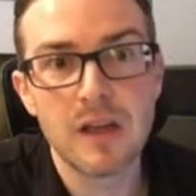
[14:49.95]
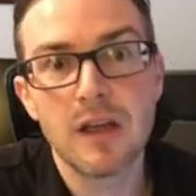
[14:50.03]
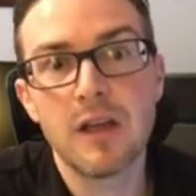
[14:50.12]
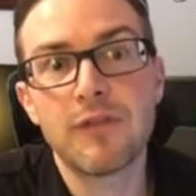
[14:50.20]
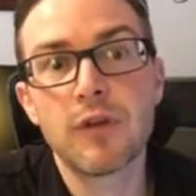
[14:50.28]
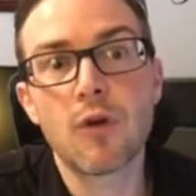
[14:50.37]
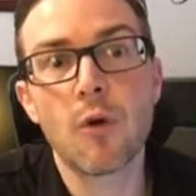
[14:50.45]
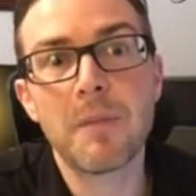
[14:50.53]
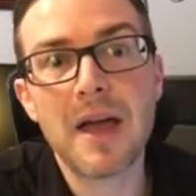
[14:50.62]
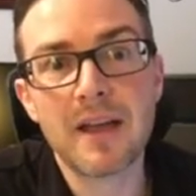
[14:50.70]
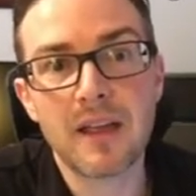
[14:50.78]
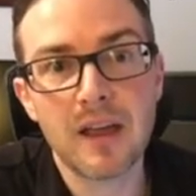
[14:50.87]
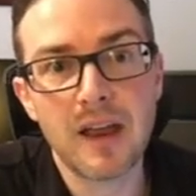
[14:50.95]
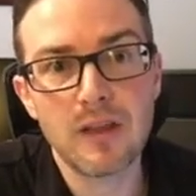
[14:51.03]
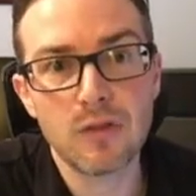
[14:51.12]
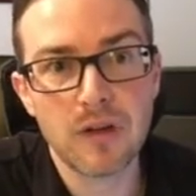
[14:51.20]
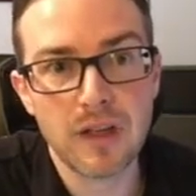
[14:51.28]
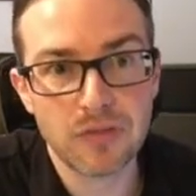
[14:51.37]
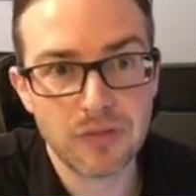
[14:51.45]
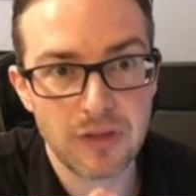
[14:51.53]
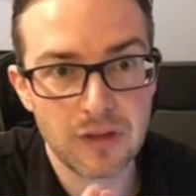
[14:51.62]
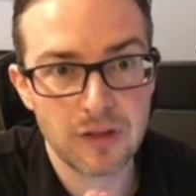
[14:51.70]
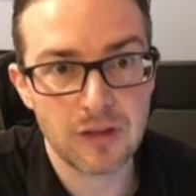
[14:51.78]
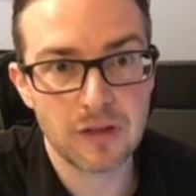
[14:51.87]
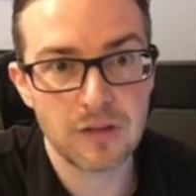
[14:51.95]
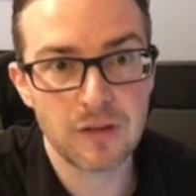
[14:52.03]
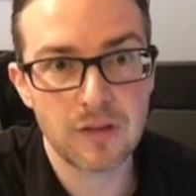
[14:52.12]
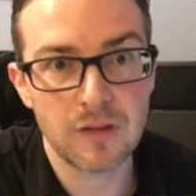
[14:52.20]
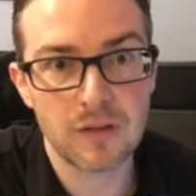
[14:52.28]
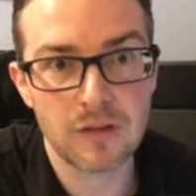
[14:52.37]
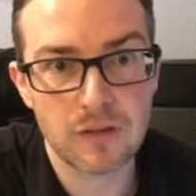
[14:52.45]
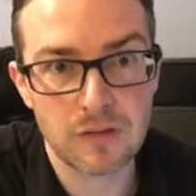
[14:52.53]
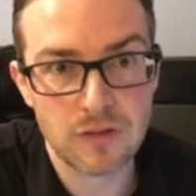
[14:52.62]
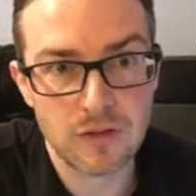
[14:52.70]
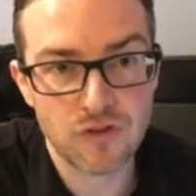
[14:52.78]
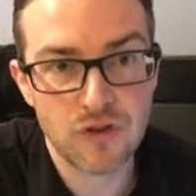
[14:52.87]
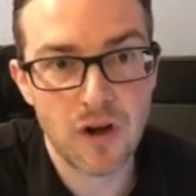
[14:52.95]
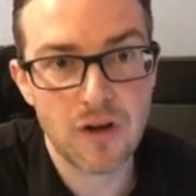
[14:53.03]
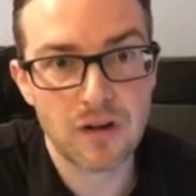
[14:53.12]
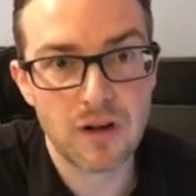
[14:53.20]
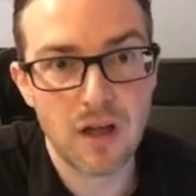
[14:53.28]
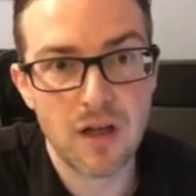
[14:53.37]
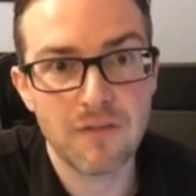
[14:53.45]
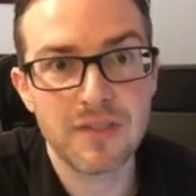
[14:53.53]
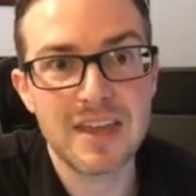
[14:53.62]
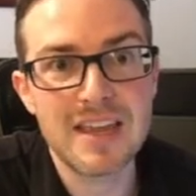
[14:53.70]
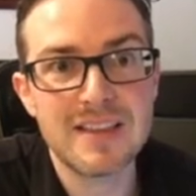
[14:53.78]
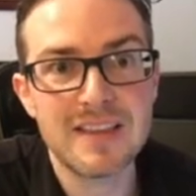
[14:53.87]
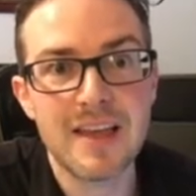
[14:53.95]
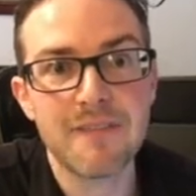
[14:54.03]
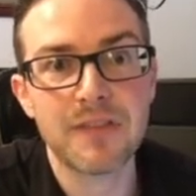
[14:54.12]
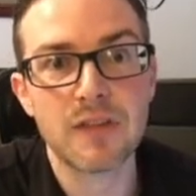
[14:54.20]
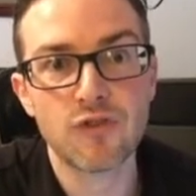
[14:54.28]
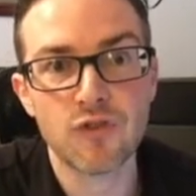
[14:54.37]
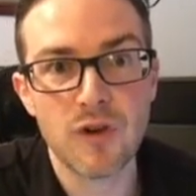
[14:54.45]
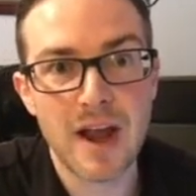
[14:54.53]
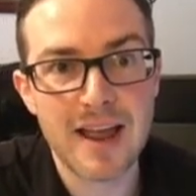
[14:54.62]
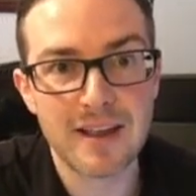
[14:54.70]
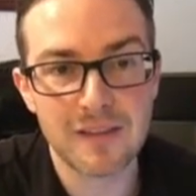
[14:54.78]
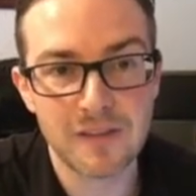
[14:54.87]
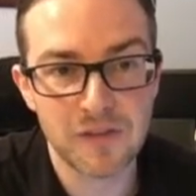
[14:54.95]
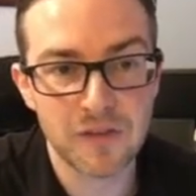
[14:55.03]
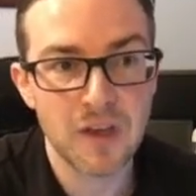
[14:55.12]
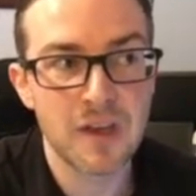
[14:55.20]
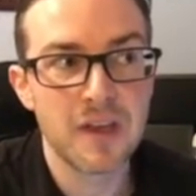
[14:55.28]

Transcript: If you go back and look at the chart of the ETF that tracks